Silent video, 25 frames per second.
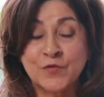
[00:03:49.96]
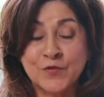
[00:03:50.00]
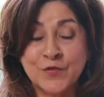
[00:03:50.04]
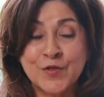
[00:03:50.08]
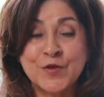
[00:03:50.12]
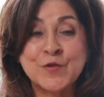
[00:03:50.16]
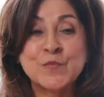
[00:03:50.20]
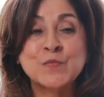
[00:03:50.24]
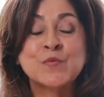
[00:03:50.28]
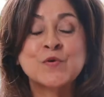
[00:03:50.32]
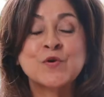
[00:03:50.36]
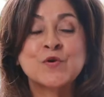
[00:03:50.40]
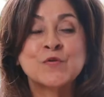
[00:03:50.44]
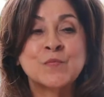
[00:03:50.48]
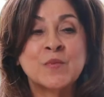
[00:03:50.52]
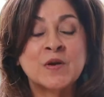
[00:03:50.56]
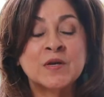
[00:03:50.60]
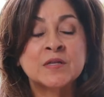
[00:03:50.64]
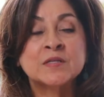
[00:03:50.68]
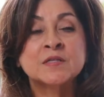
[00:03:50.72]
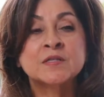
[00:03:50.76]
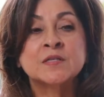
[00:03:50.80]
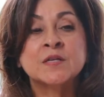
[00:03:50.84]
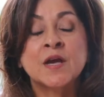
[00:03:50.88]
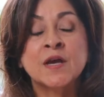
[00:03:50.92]
For the
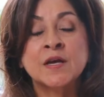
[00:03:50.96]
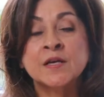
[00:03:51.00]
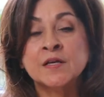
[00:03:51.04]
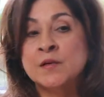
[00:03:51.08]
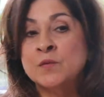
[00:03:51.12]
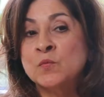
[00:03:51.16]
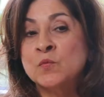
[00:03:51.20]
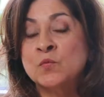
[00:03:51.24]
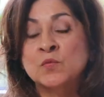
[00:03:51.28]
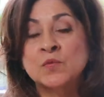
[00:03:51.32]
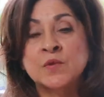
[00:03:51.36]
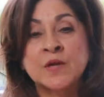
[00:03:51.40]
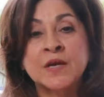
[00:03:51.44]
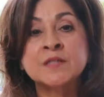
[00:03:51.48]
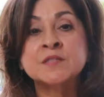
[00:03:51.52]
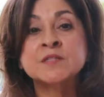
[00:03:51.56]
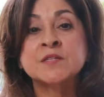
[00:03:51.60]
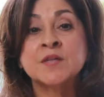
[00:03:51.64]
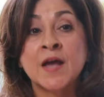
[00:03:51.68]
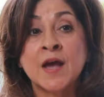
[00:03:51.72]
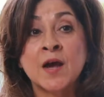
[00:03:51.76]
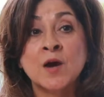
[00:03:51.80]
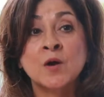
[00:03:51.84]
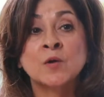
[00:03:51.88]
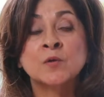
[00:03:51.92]
improvements, it's
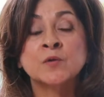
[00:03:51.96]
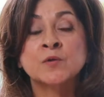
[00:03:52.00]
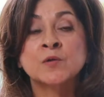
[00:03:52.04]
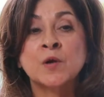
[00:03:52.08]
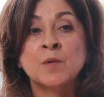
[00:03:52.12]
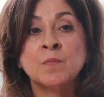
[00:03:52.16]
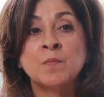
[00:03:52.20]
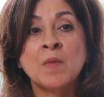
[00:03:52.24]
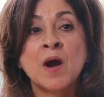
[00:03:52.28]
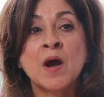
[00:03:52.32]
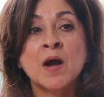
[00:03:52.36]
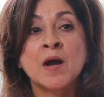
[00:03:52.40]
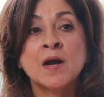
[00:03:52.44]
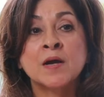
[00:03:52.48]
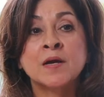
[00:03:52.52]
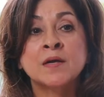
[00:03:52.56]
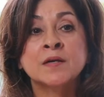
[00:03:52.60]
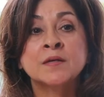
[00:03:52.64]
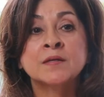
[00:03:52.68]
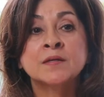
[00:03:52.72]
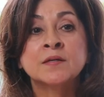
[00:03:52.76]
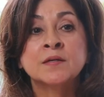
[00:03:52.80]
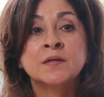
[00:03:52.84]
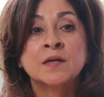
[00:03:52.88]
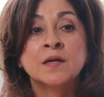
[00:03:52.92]
held by